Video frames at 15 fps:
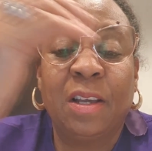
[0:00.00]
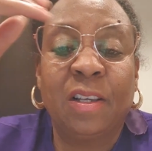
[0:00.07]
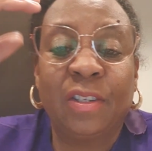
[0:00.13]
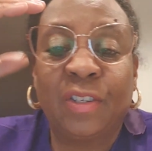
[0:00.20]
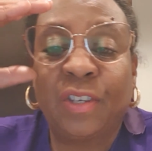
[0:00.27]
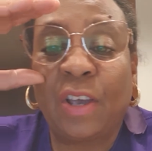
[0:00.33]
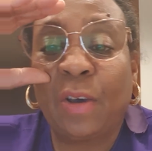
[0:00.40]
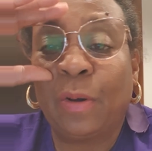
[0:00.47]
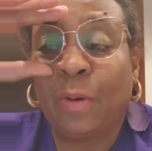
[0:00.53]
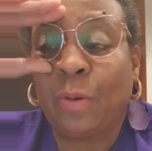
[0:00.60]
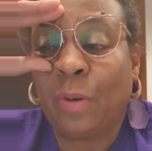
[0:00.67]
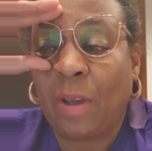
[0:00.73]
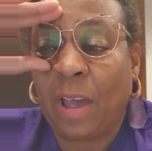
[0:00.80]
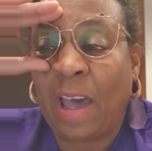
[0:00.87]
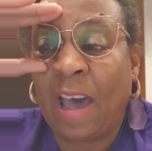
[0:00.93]

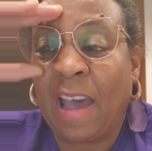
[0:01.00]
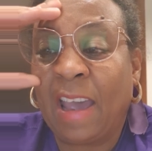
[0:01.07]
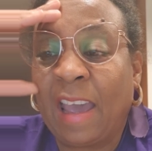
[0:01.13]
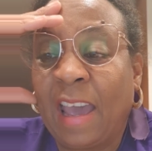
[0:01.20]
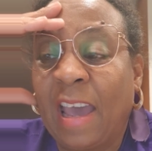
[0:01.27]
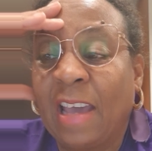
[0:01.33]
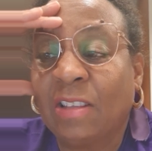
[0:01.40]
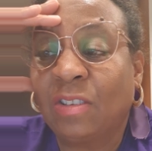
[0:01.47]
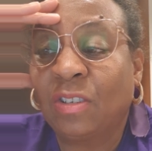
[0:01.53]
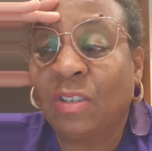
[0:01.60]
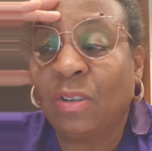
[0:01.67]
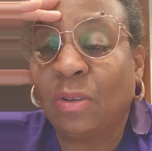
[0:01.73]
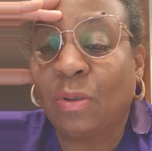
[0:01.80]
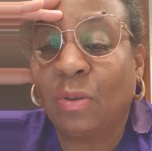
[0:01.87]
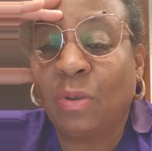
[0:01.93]
So I had
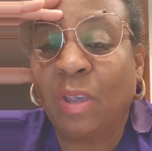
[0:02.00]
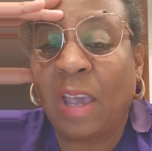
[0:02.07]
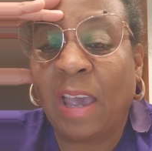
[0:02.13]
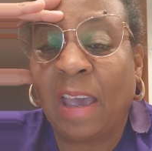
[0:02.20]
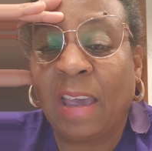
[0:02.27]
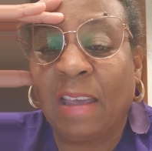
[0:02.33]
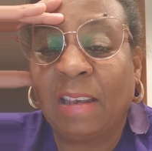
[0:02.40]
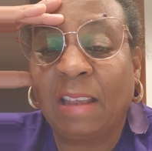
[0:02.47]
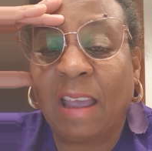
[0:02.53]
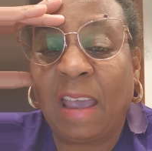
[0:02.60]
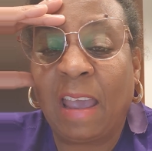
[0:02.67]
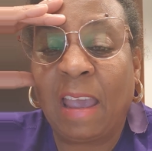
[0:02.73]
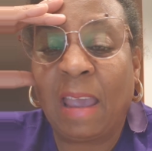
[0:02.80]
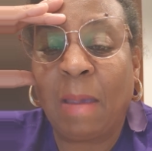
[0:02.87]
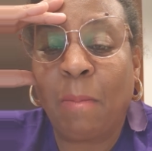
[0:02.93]
to get
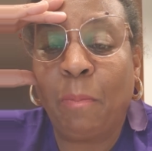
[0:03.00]
a